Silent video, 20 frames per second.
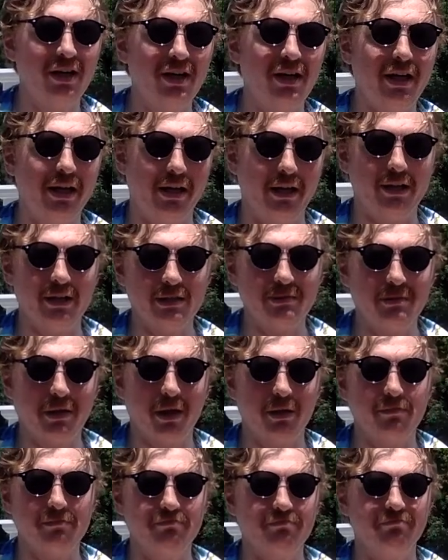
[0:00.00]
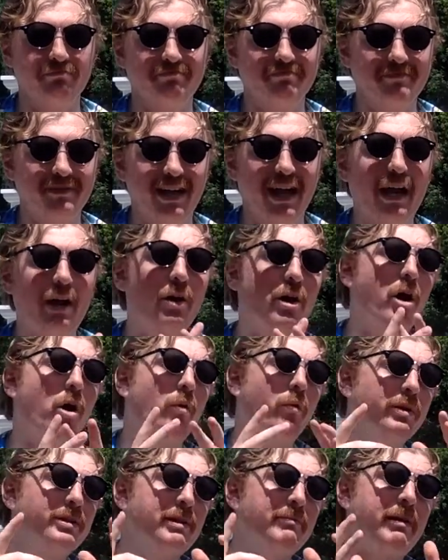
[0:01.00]
and I'll just be like, I don't know.
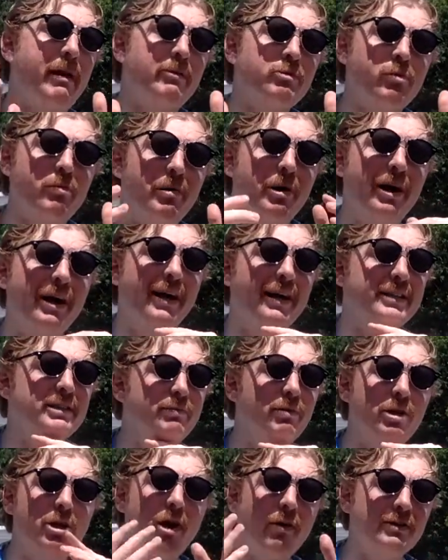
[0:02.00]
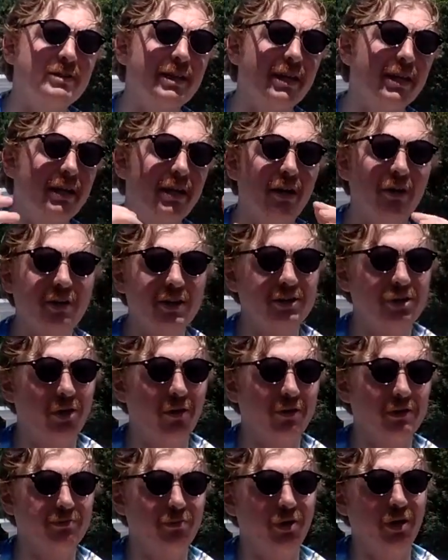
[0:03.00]
And sometimes we butt heads, but you always let it go because you're
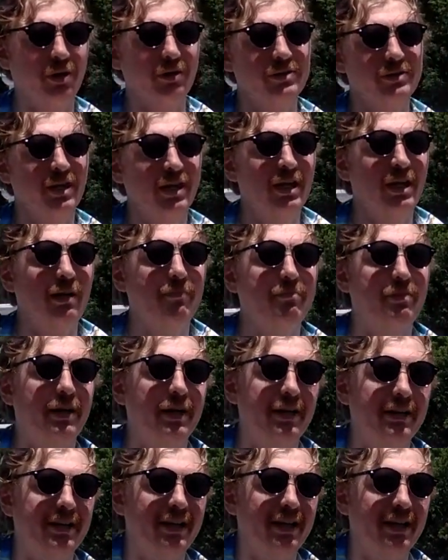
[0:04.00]
always bros. But